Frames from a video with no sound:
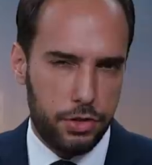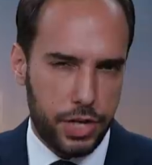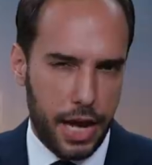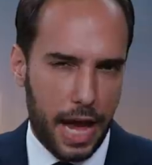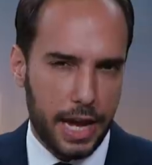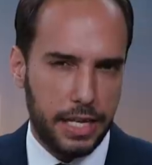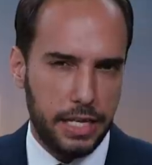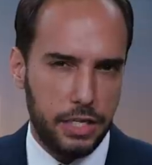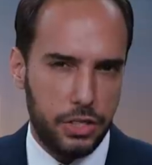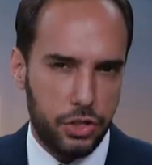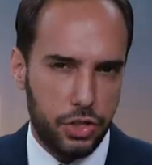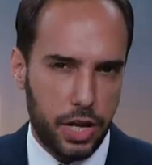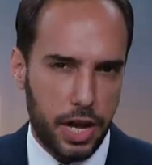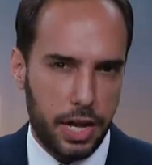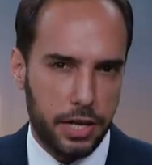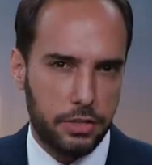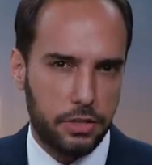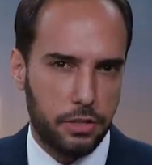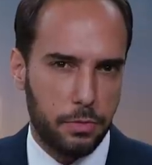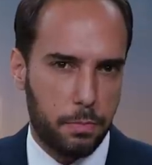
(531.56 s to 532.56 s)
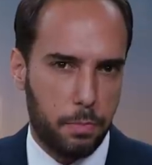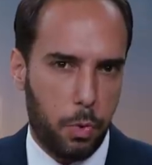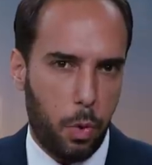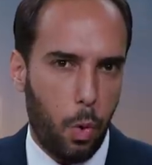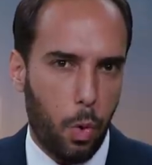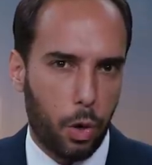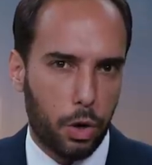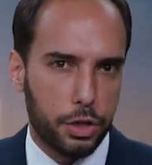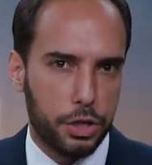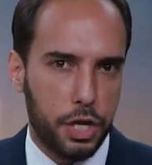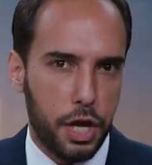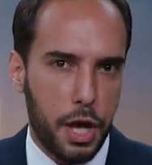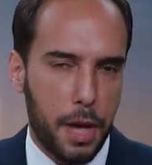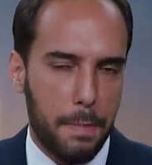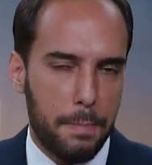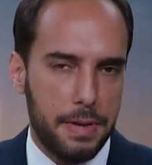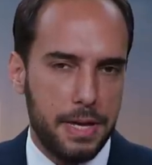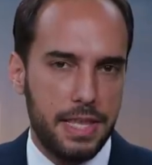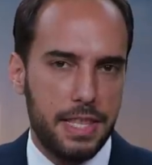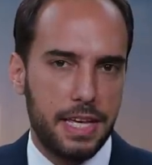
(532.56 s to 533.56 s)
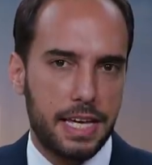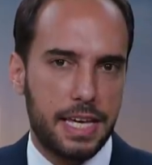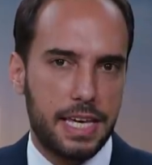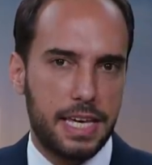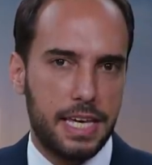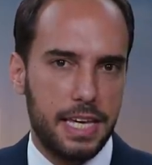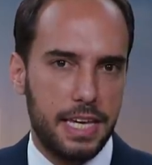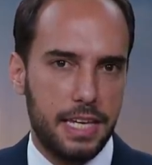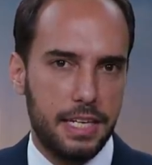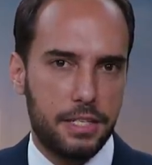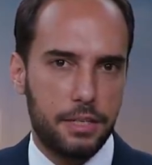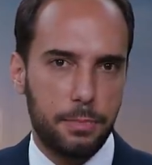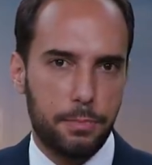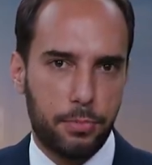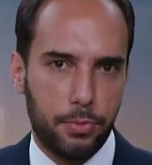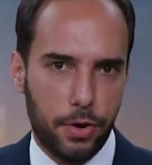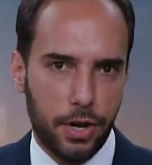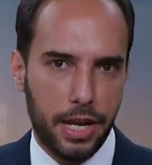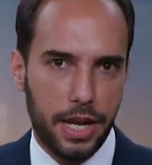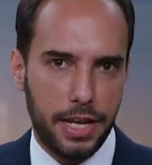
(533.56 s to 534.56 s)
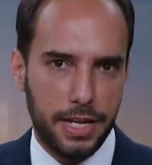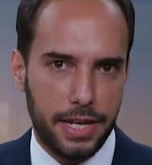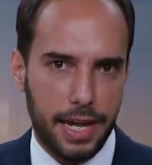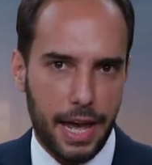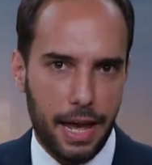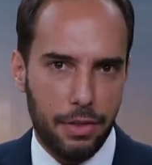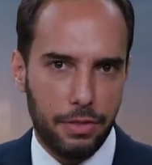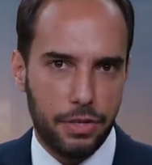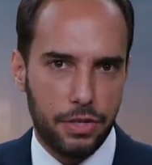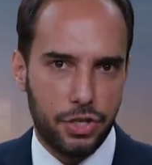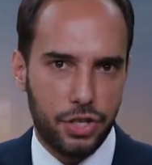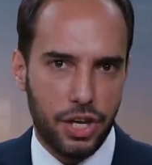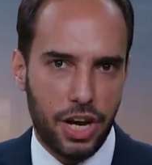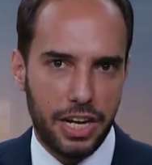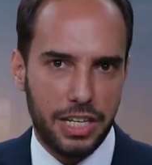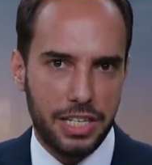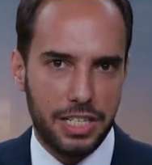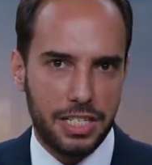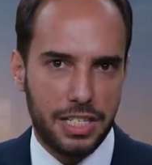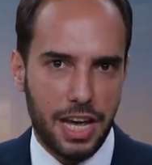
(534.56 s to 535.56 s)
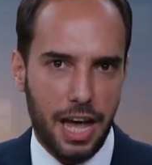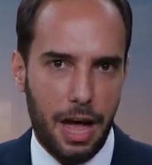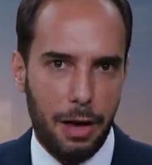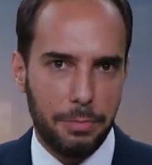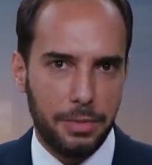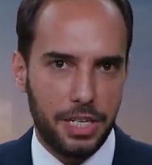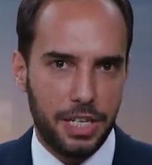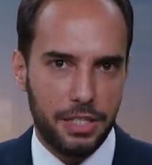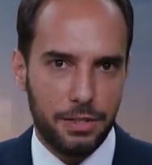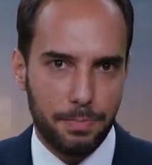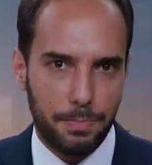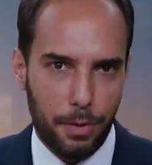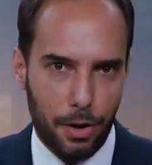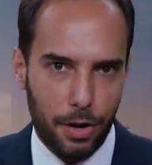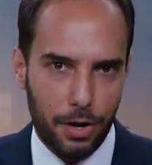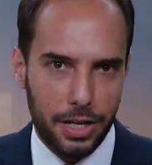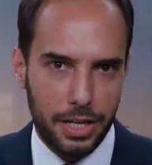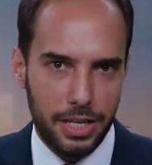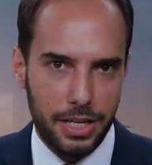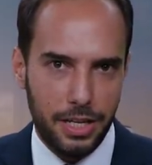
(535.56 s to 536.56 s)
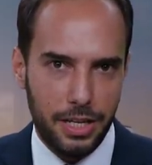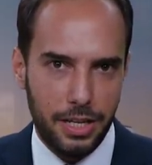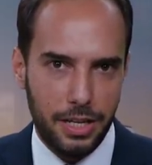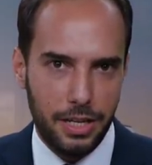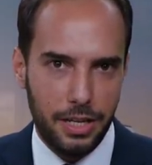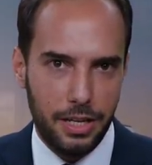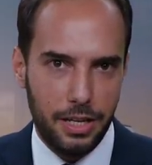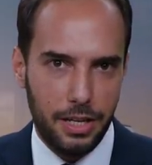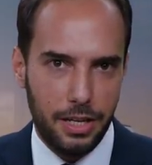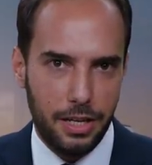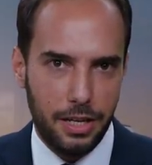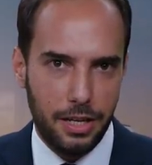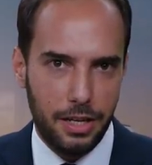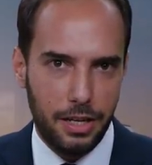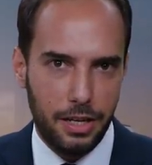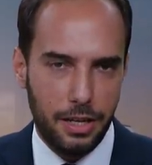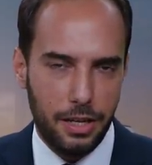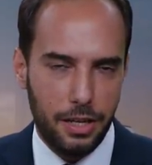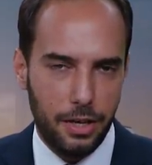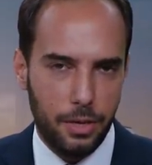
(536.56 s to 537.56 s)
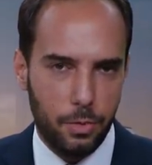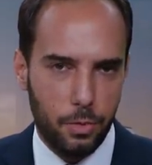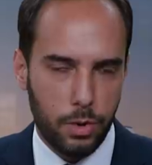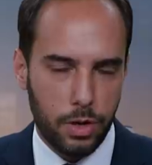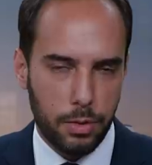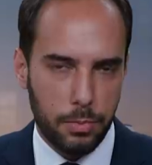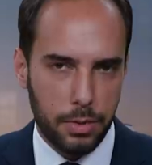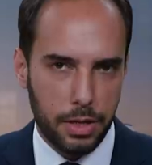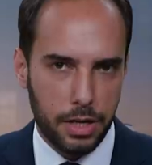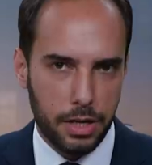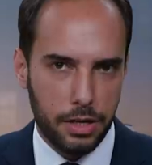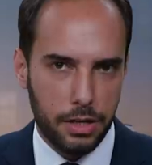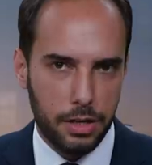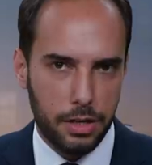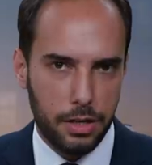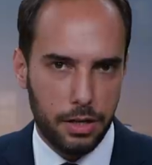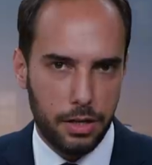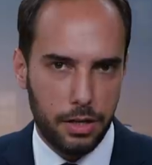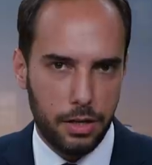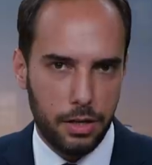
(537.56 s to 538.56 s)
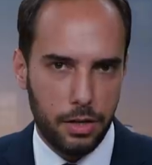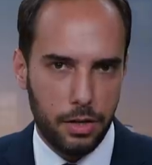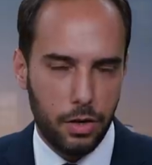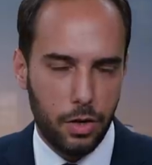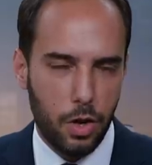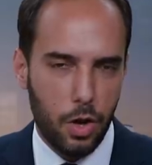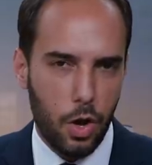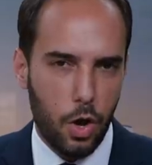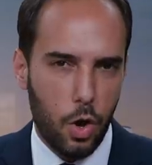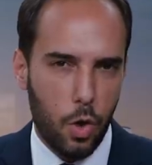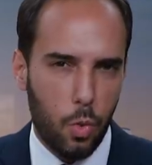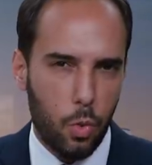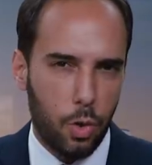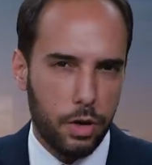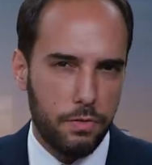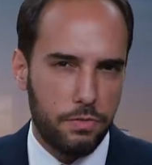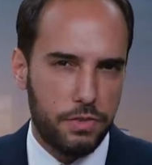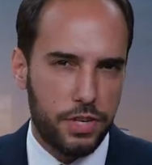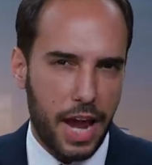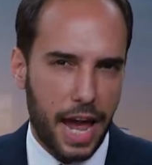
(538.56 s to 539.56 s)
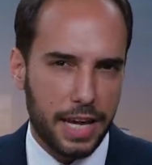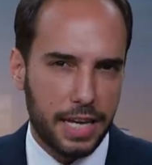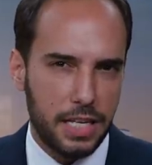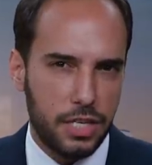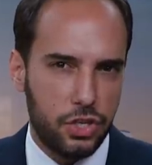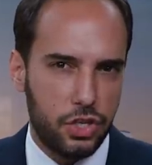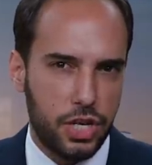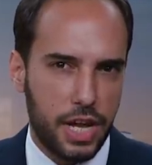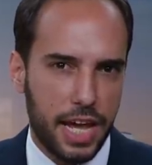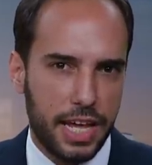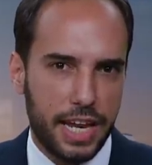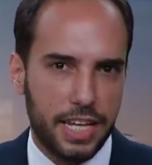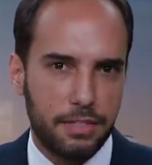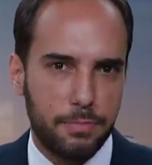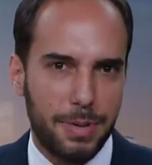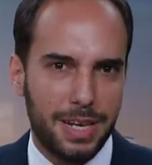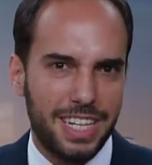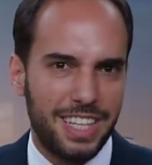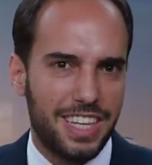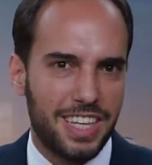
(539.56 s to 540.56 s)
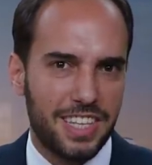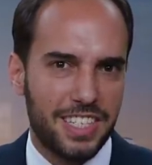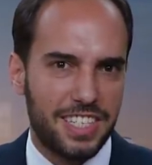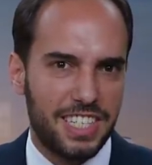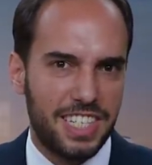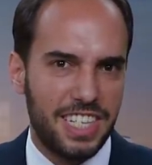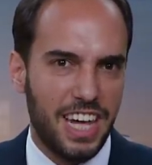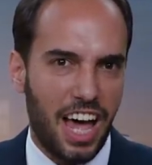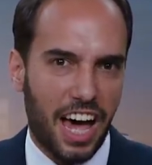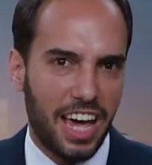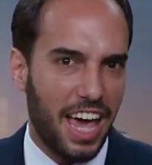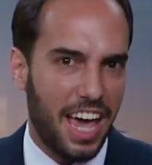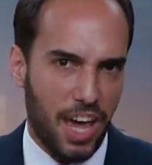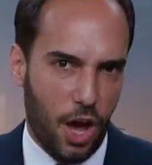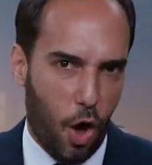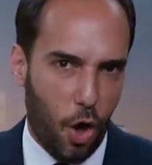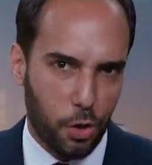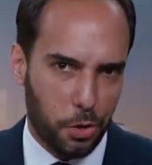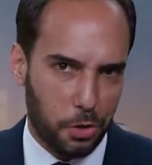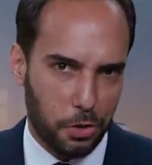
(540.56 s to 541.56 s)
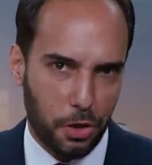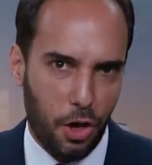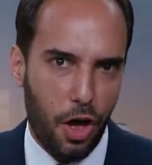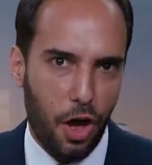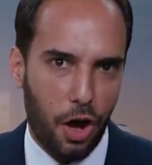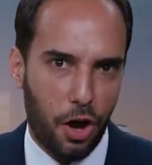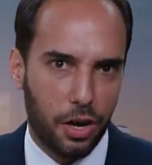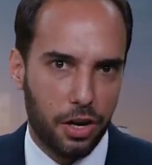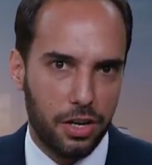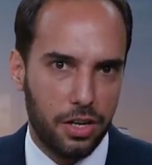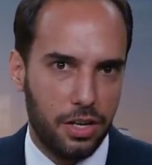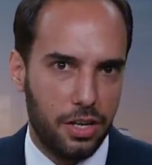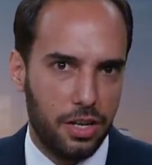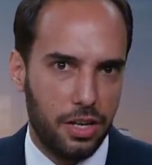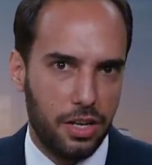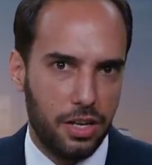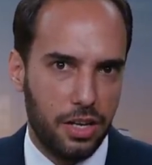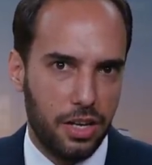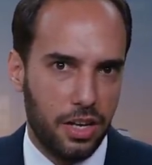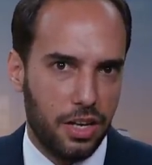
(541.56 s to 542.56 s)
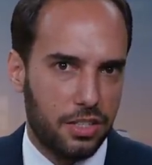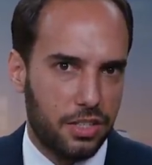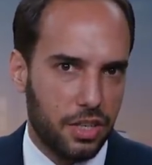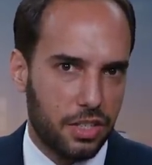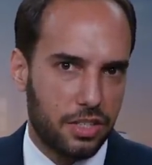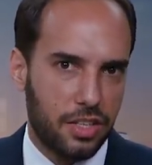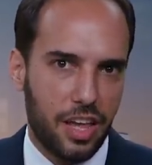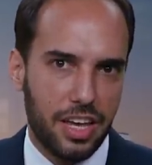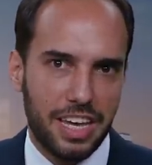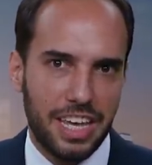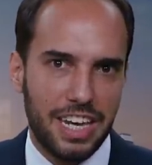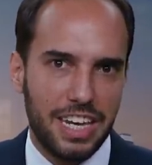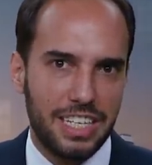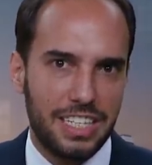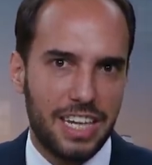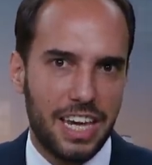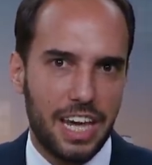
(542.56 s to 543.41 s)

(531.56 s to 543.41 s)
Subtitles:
Jackie Chan support be the key to bringing down the Chinese Communist Party? Wait a minute. What if Jackie Chan has been in the CIA all along? Just like in his